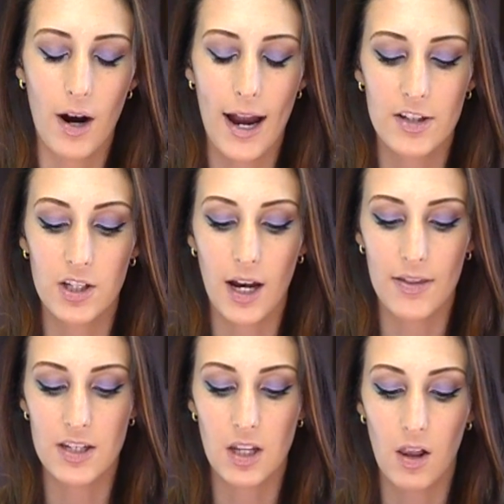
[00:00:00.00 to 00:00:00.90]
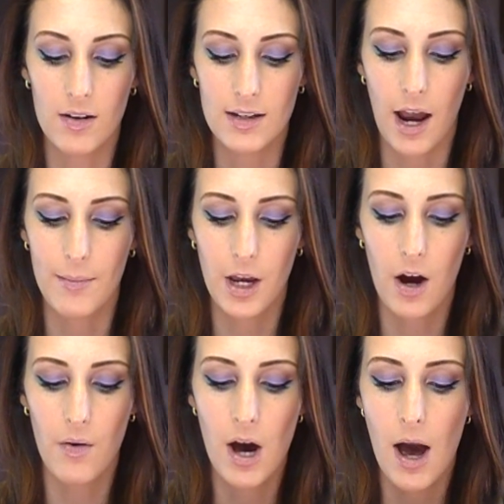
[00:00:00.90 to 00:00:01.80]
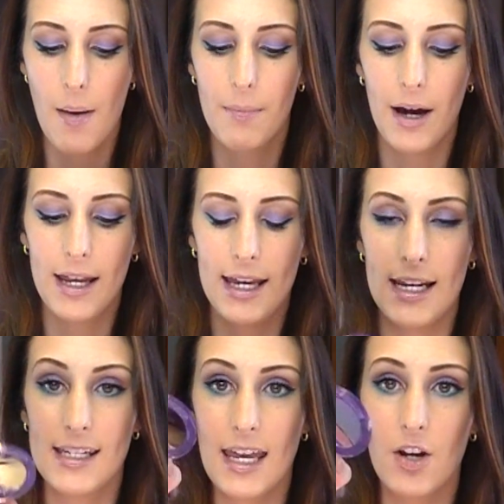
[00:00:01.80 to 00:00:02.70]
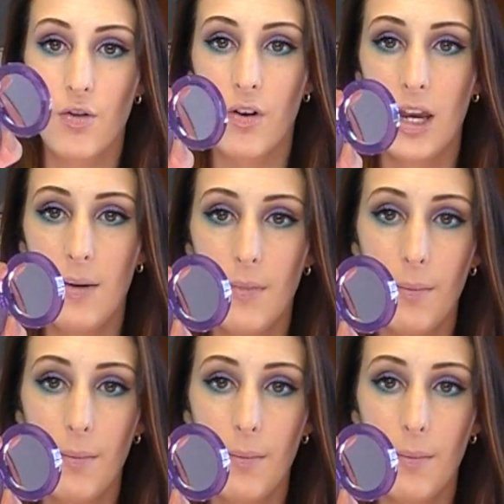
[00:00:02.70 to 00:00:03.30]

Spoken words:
I actually got this a long time ago, but it is a cream